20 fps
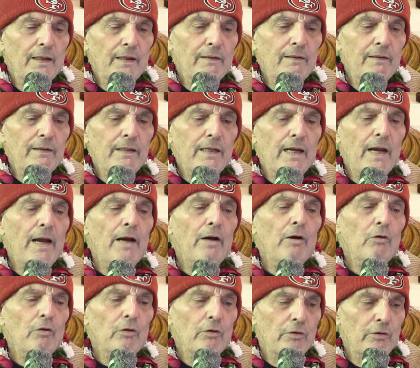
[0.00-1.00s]
the
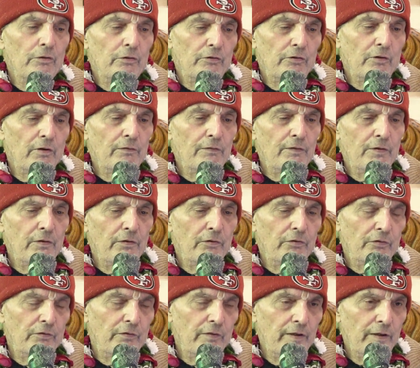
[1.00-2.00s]
errors of
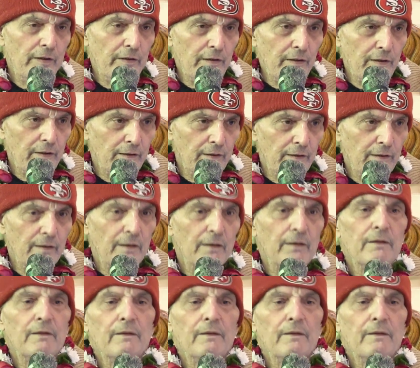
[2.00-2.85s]
his thinking